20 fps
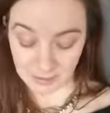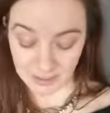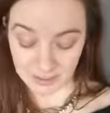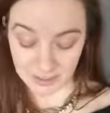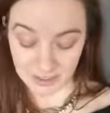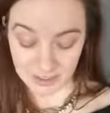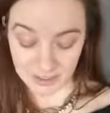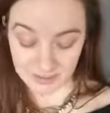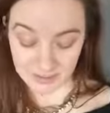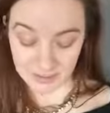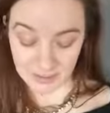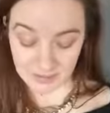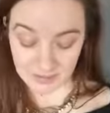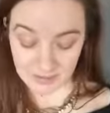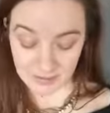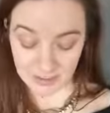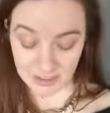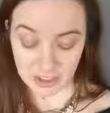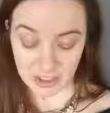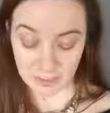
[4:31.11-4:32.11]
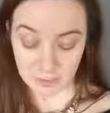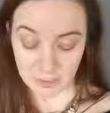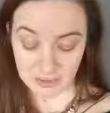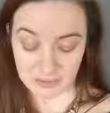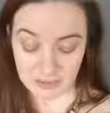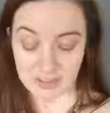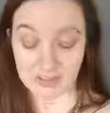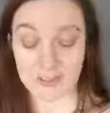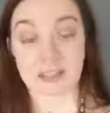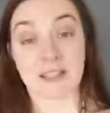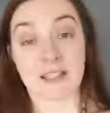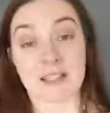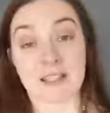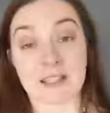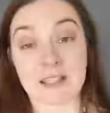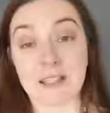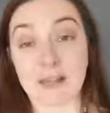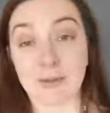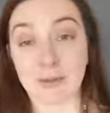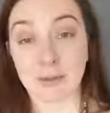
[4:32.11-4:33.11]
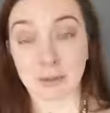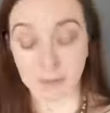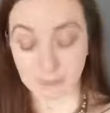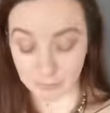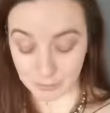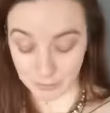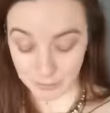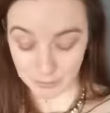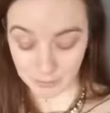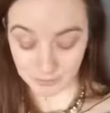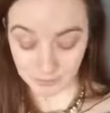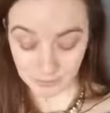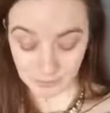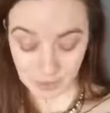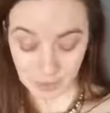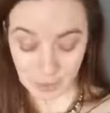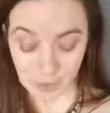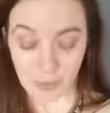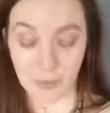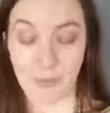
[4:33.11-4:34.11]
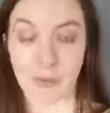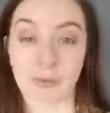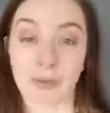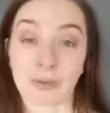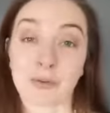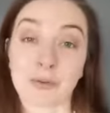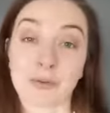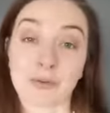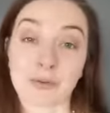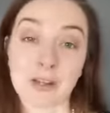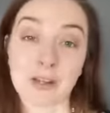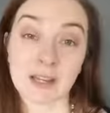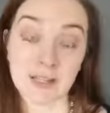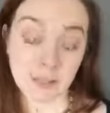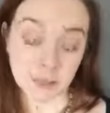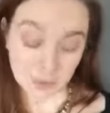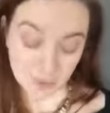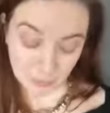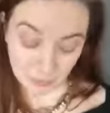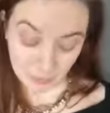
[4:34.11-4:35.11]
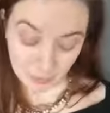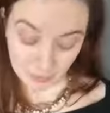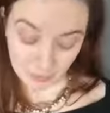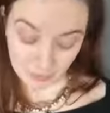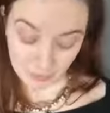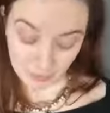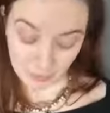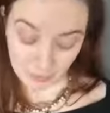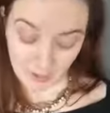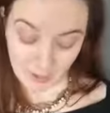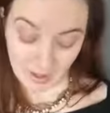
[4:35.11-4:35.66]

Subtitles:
and she said that she wanted a secret room with a green door,